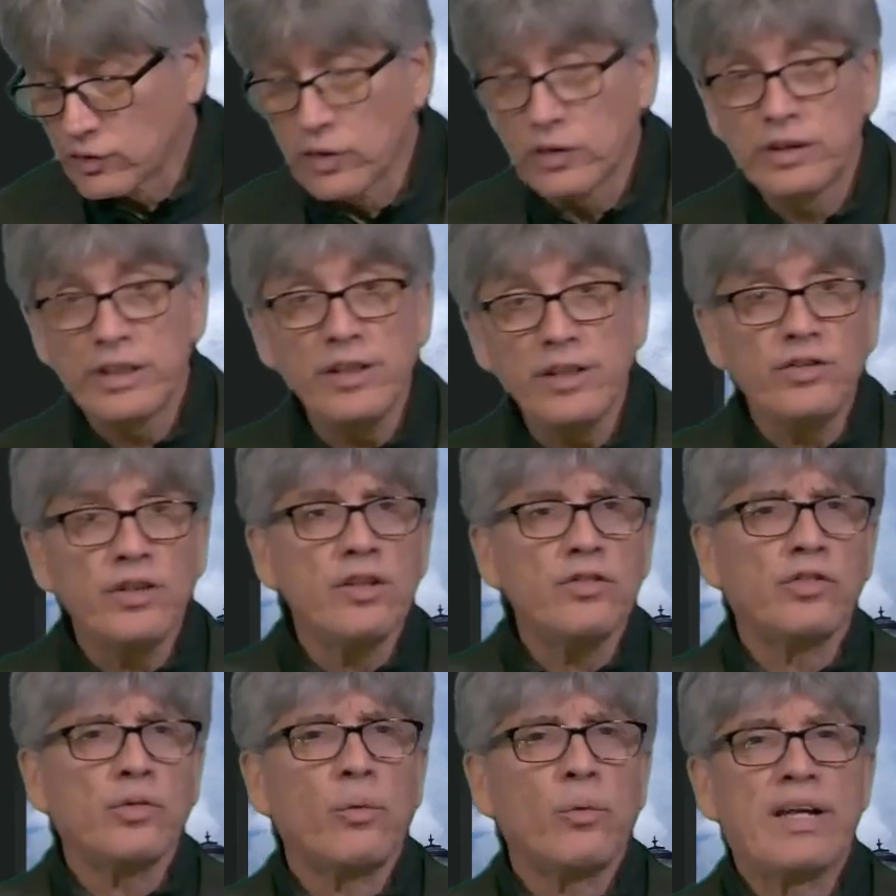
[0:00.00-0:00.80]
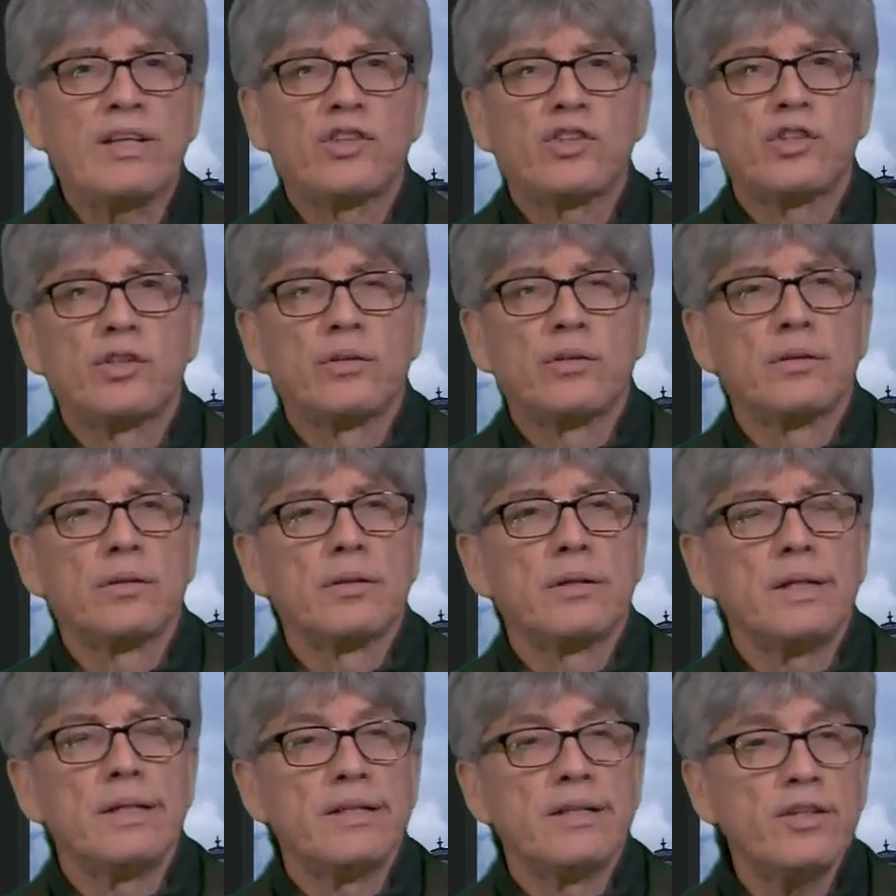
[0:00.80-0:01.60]
So this is what,
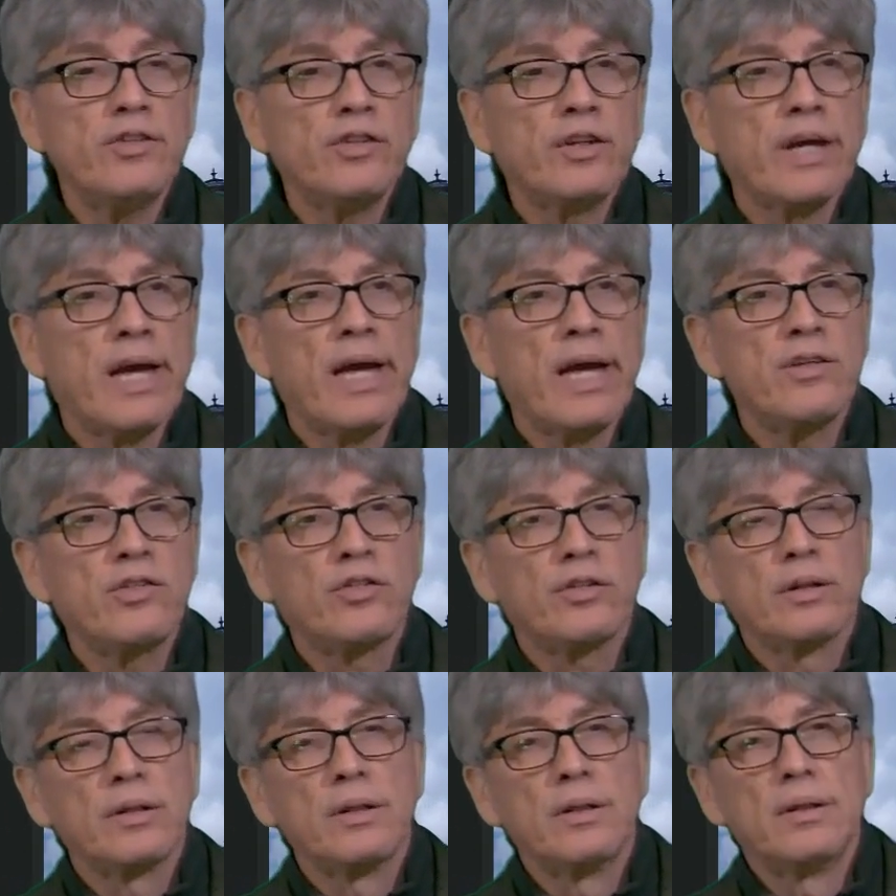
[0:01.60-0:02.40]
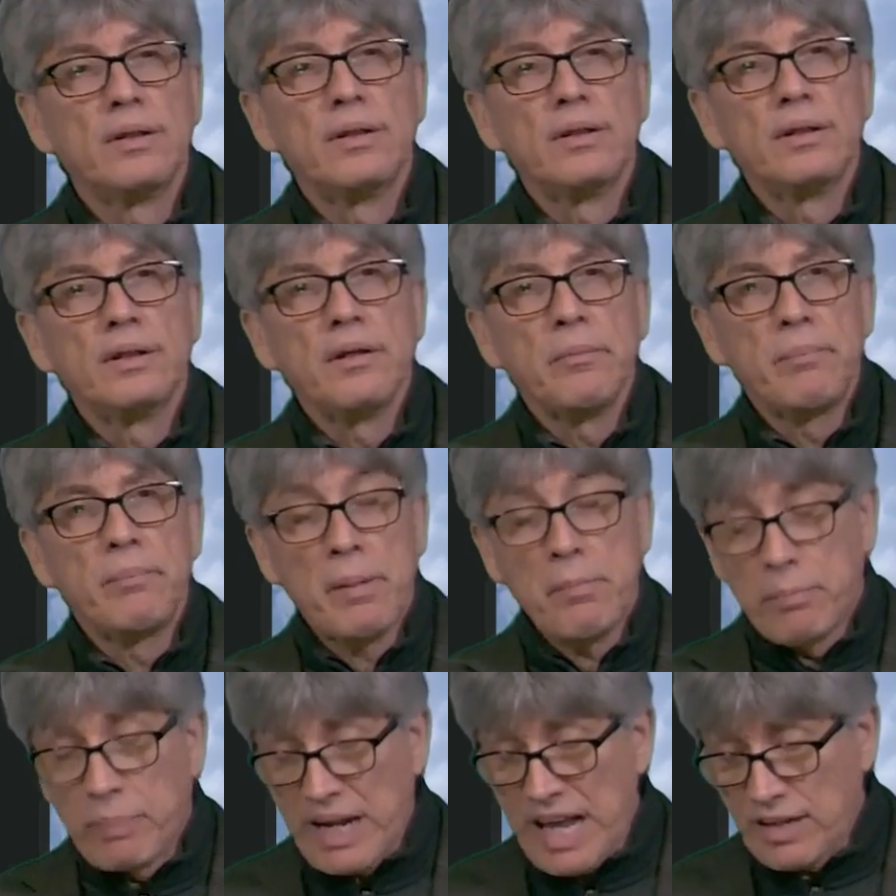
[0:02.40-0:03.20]
in this case,
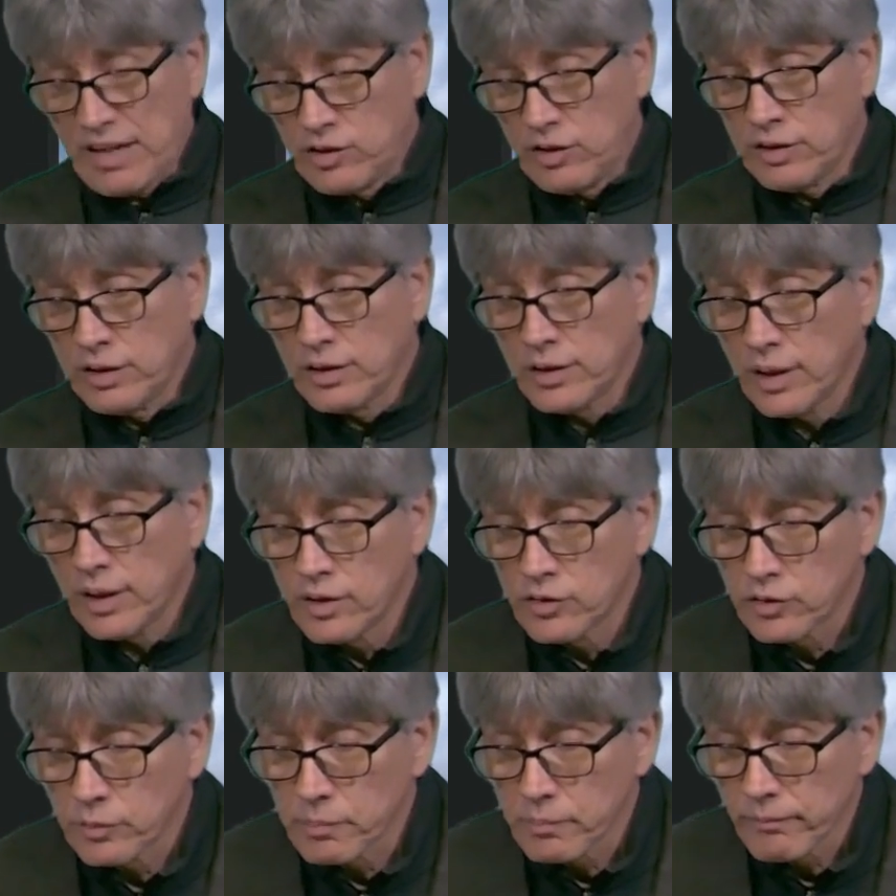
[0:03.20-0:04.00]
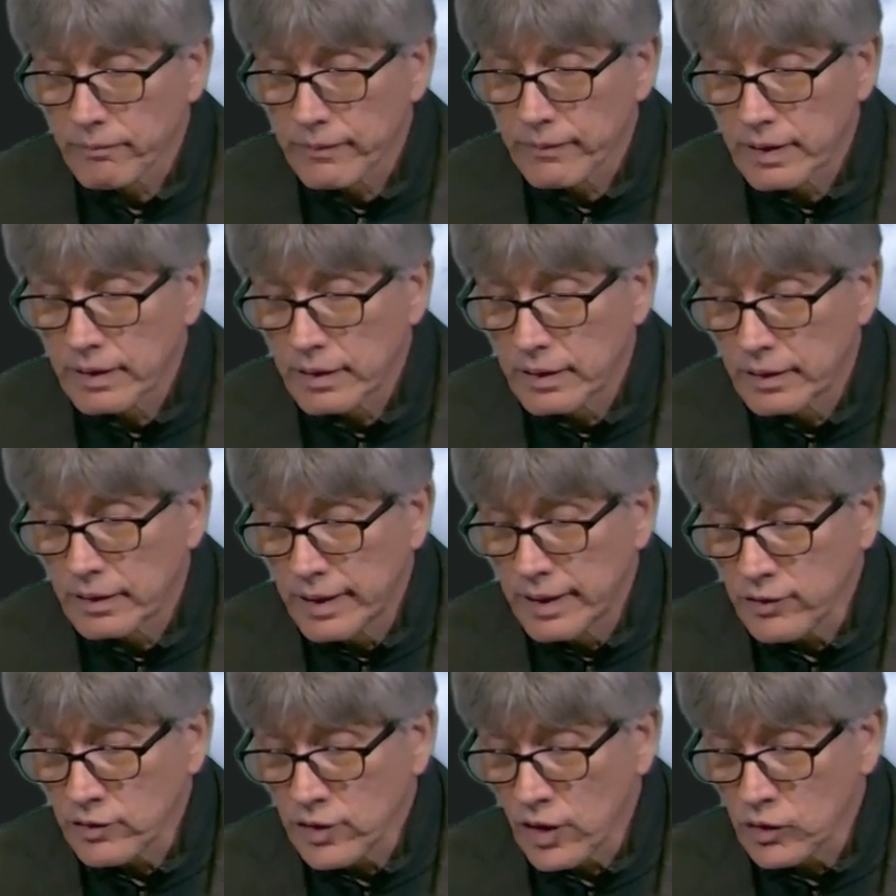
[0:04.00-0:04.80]
Perplexity does.
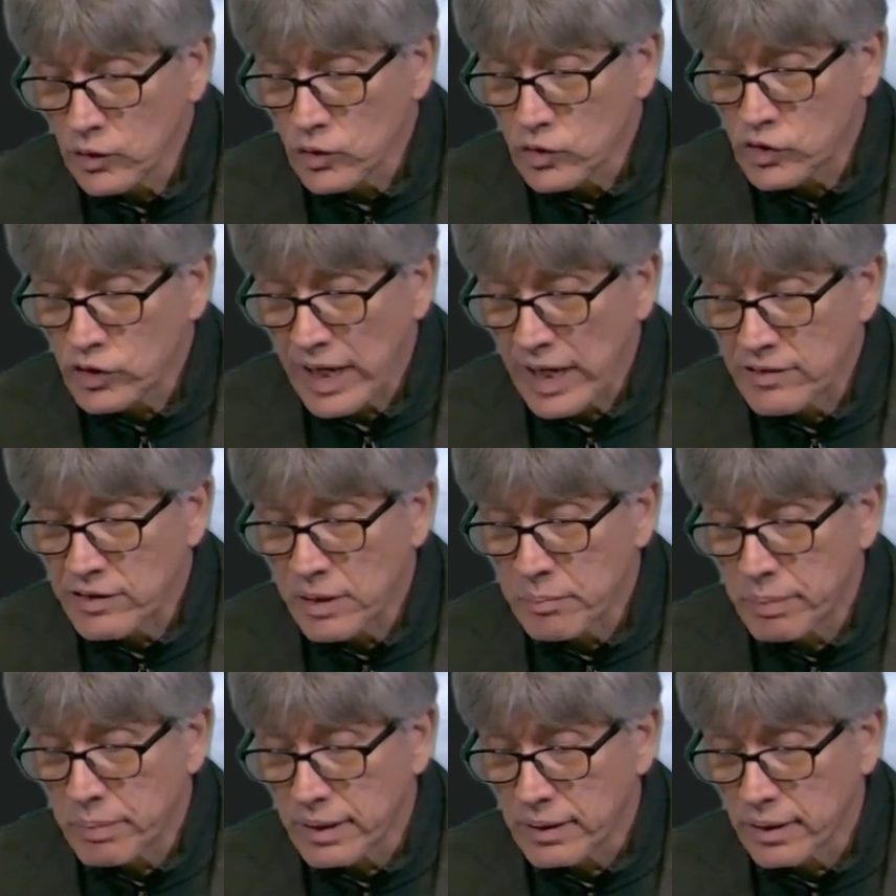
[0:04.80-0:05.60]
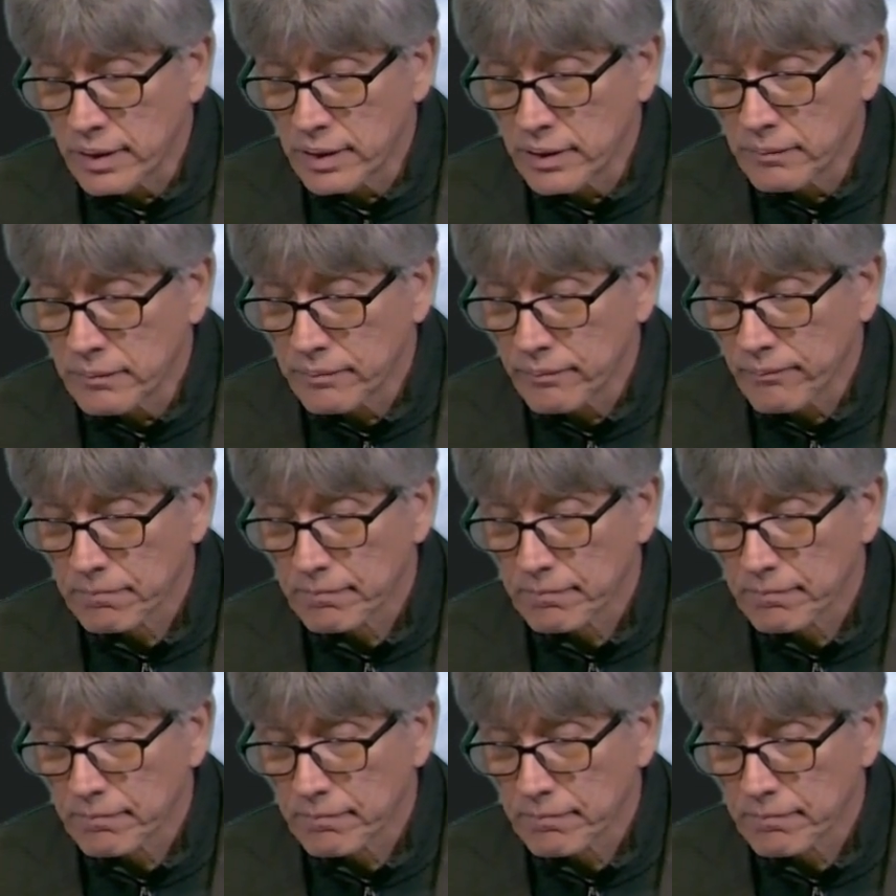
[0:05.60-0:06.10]
Let's go to ChapGPT.